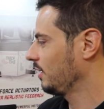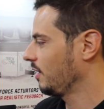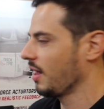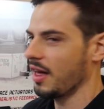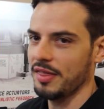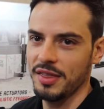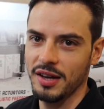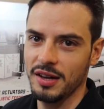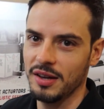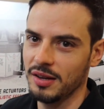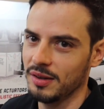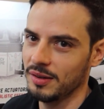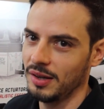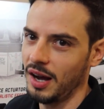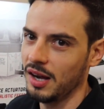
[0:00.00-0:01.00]

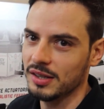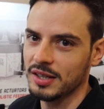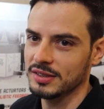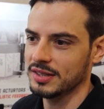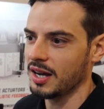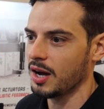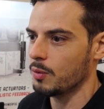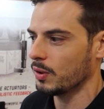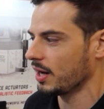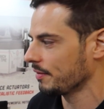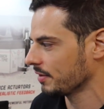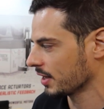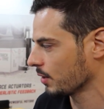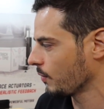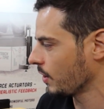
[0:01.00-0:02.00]
leather, Alcantara,
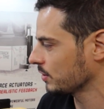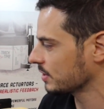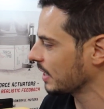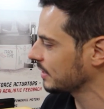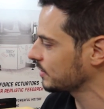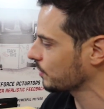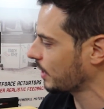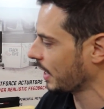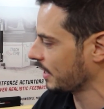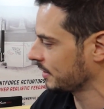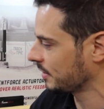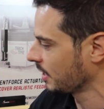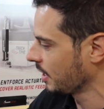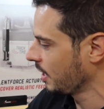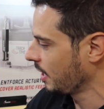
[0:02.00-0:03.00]
whatever you want, and you can
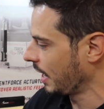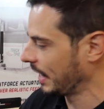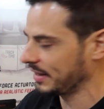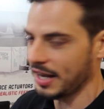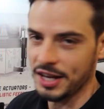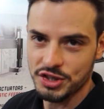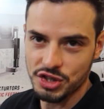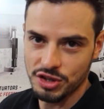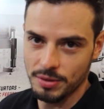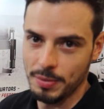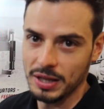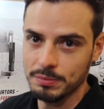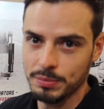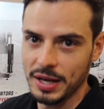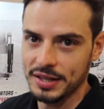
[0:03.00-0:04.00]
attach the
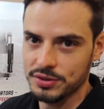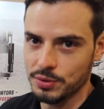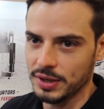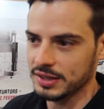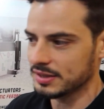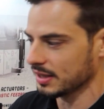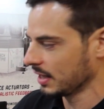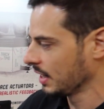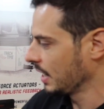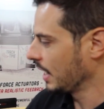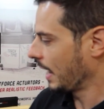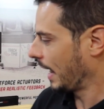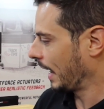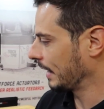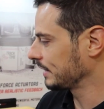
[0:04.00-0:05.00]
button plate to it.
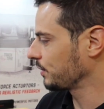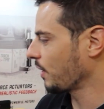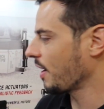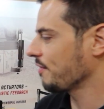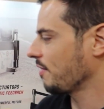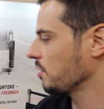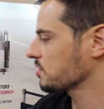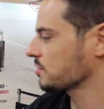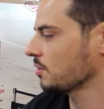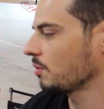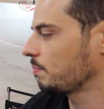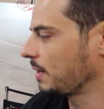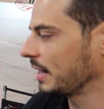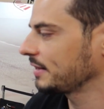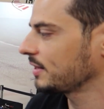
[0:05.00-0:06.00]
And you have also
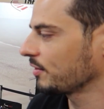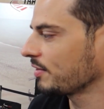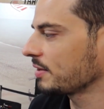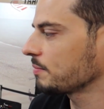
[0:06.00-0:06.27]
plenty of